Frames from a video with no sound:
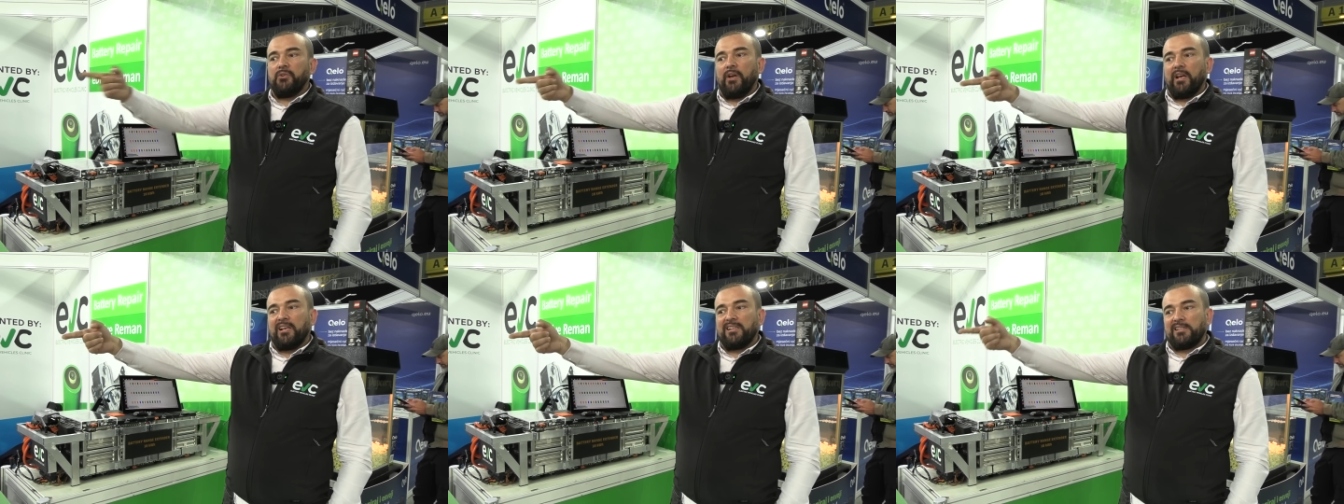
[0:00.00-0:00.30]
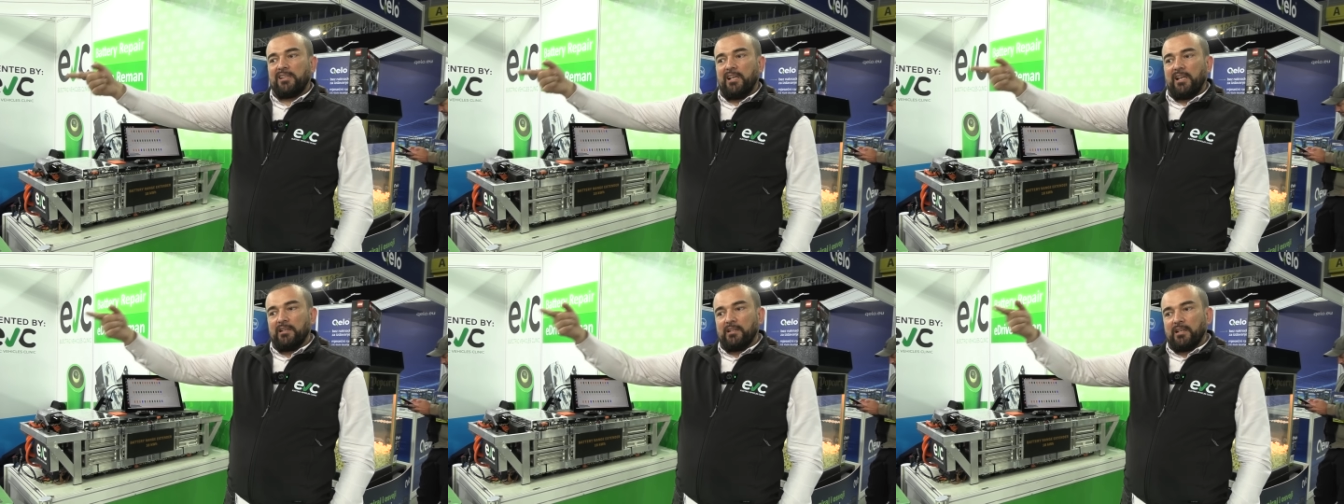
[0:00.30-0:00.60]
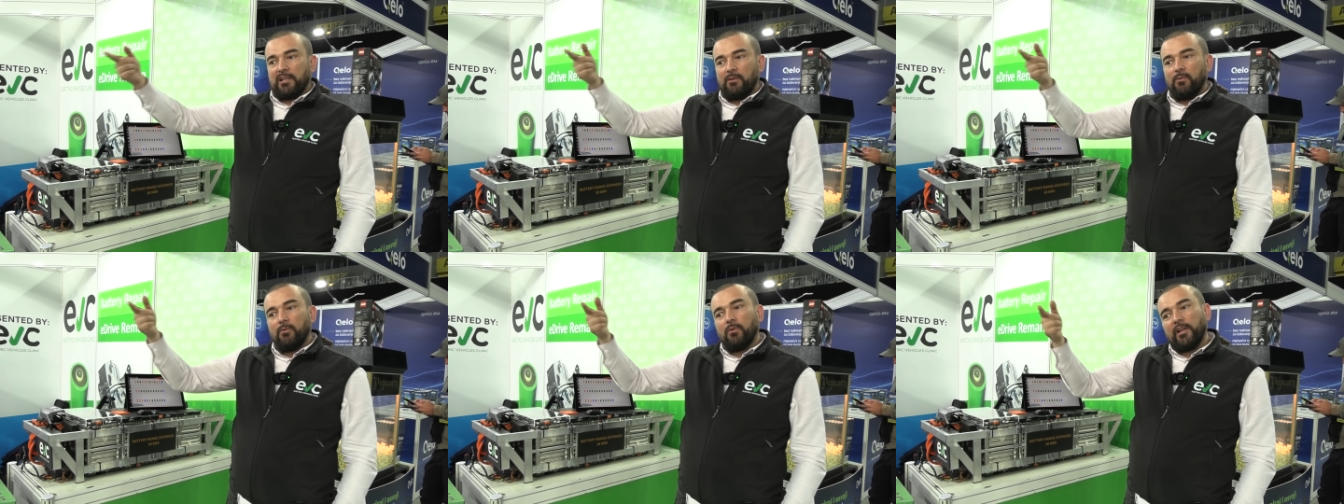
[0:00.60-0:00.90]
to
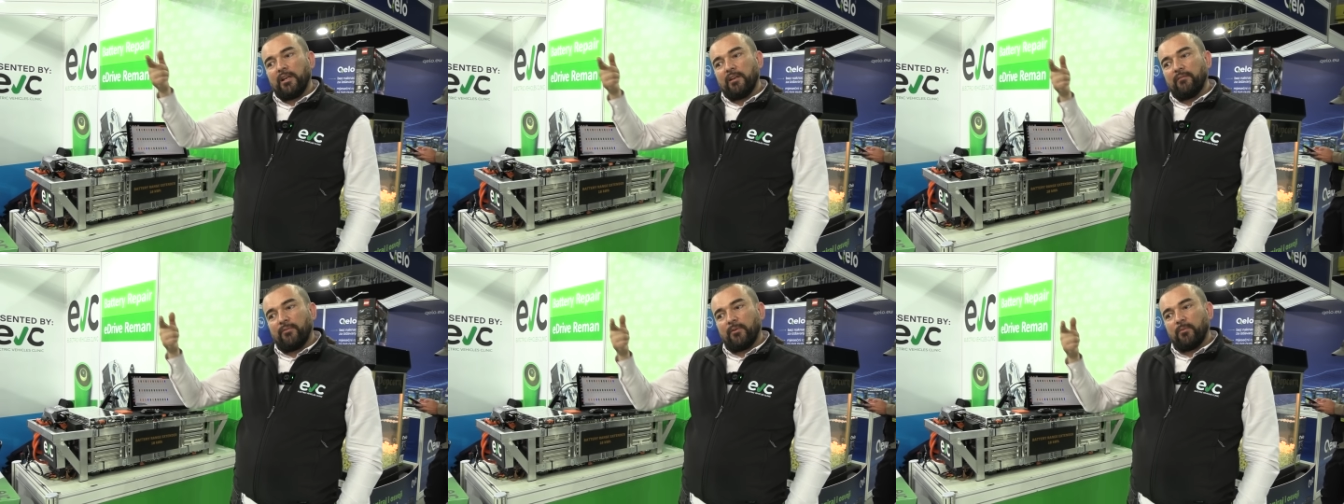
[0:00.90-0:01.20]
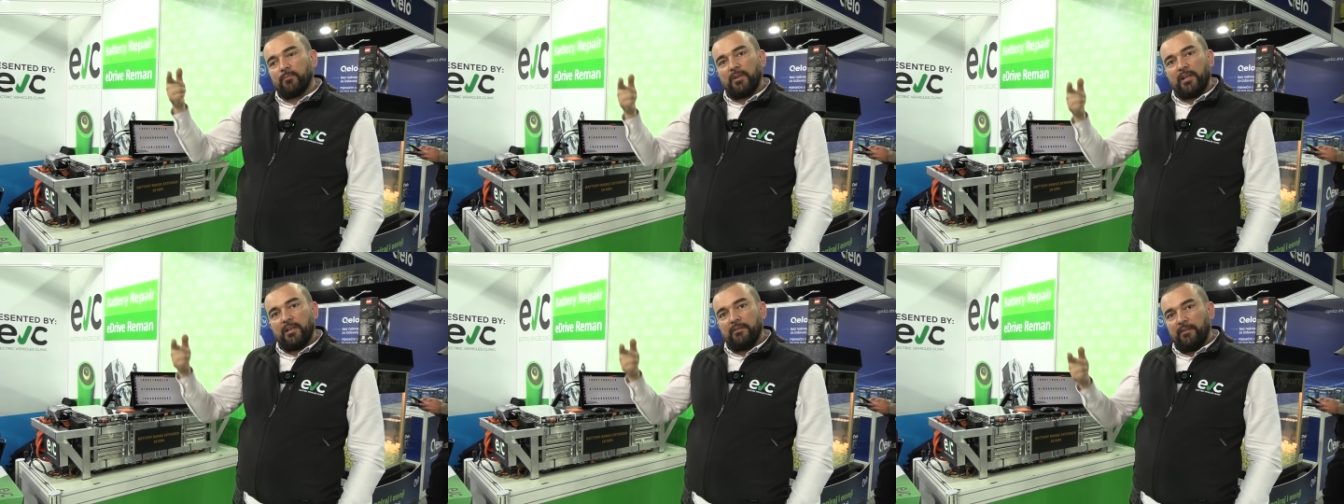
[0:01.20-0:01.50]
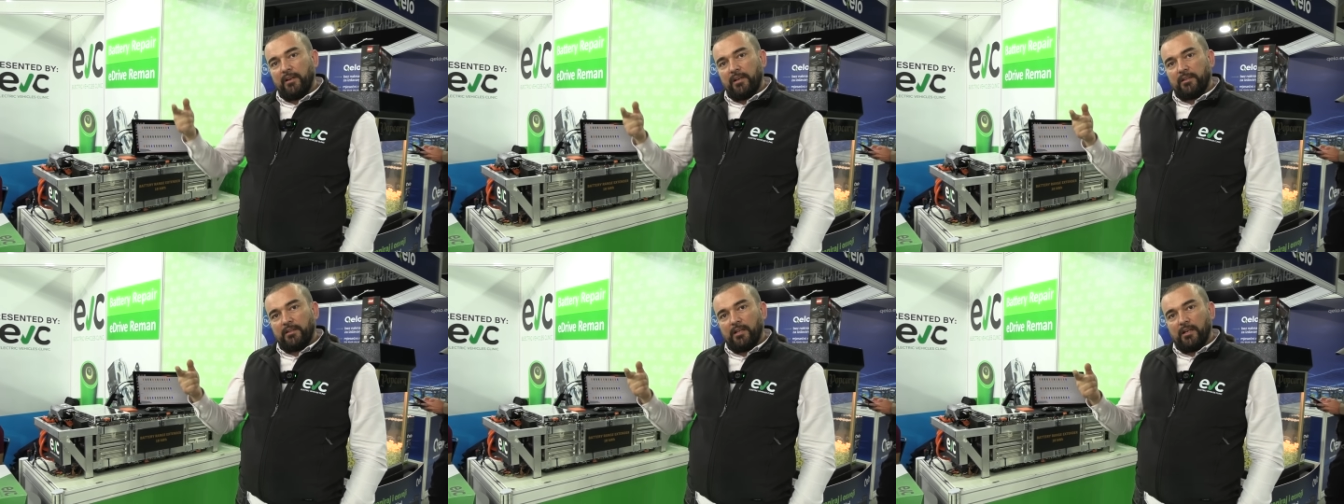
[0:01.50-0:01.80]
extend the cooling from the
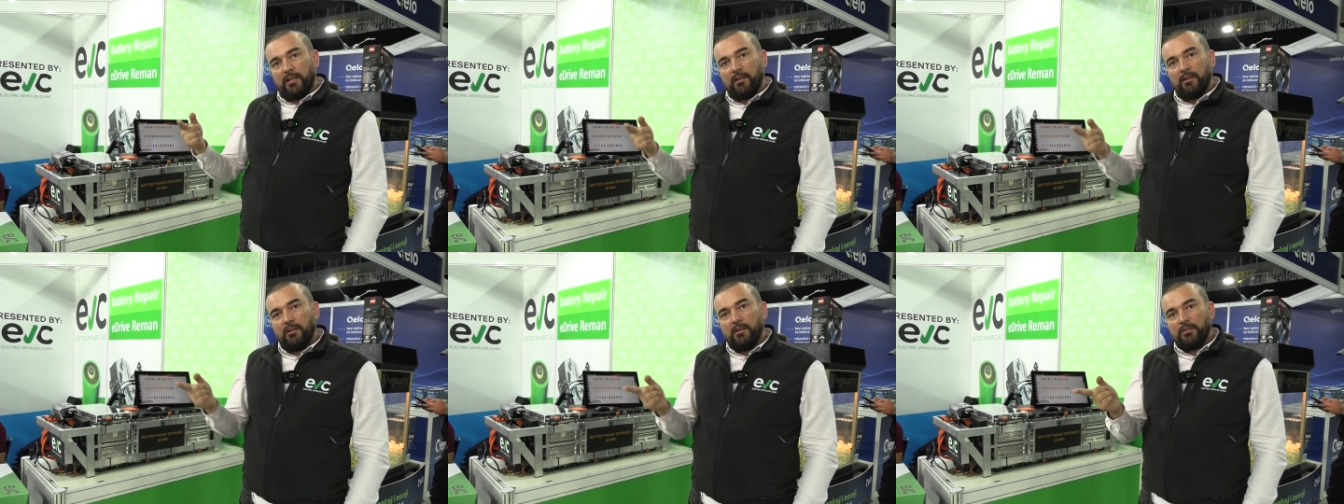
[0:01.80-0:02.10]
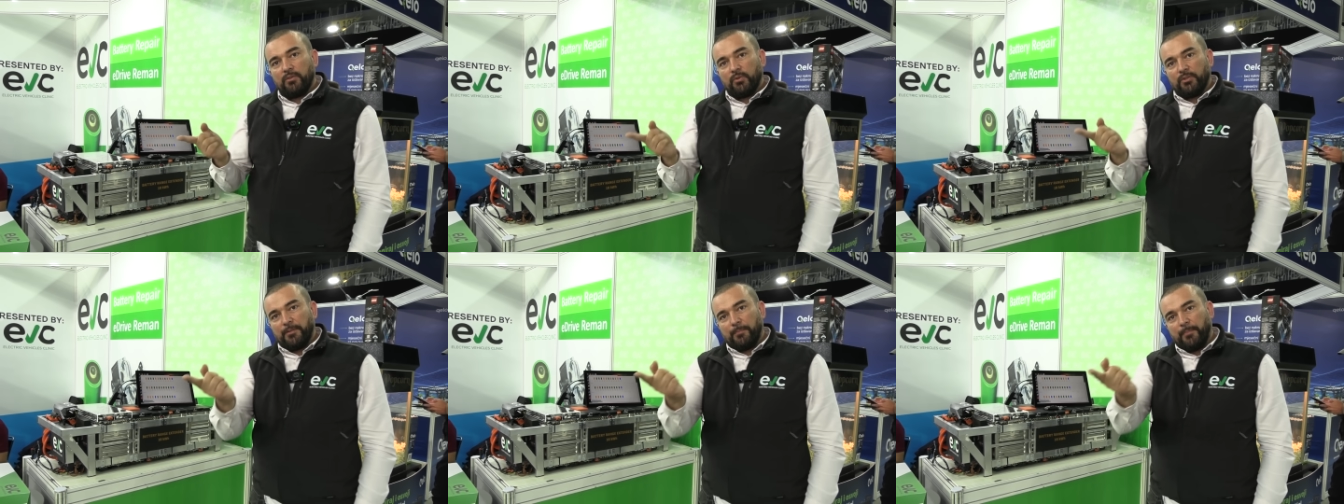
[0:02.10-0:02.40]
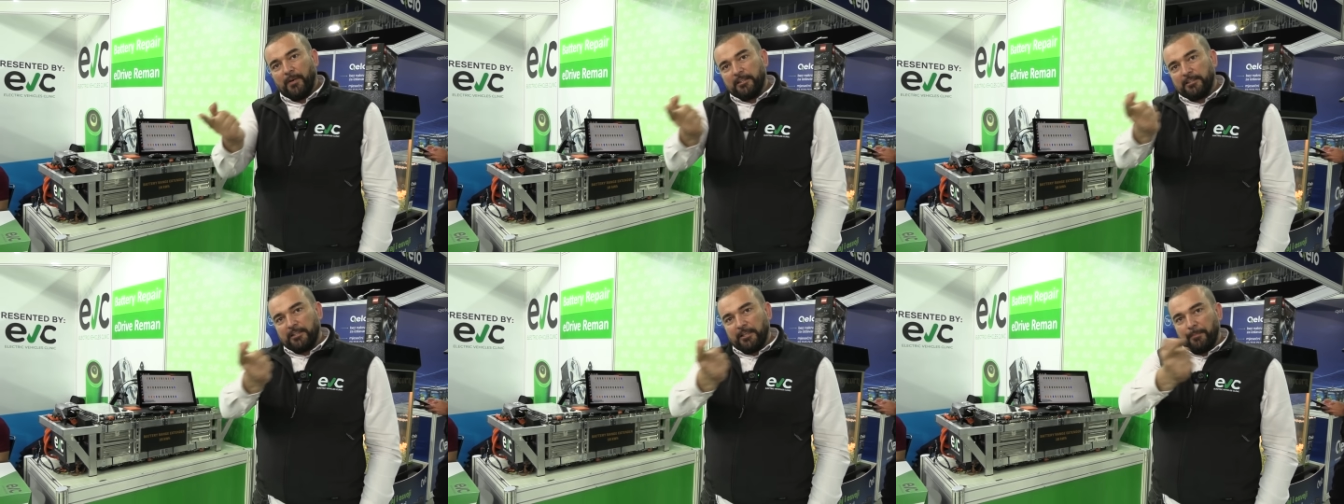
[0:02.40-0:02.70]
inverter to the
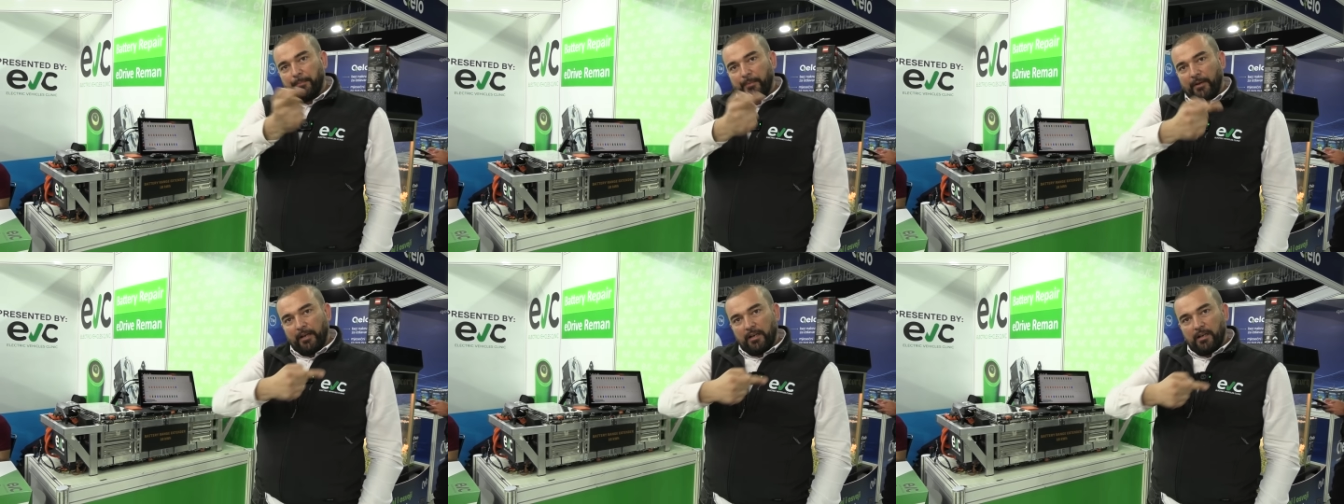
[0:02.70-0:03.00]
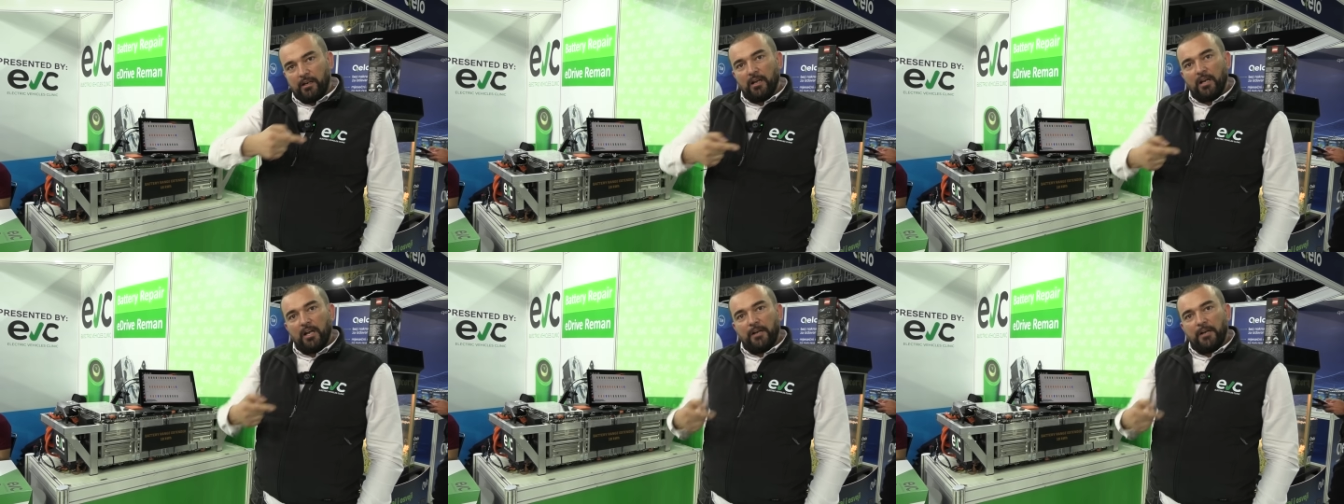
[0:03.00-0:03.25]
battery pack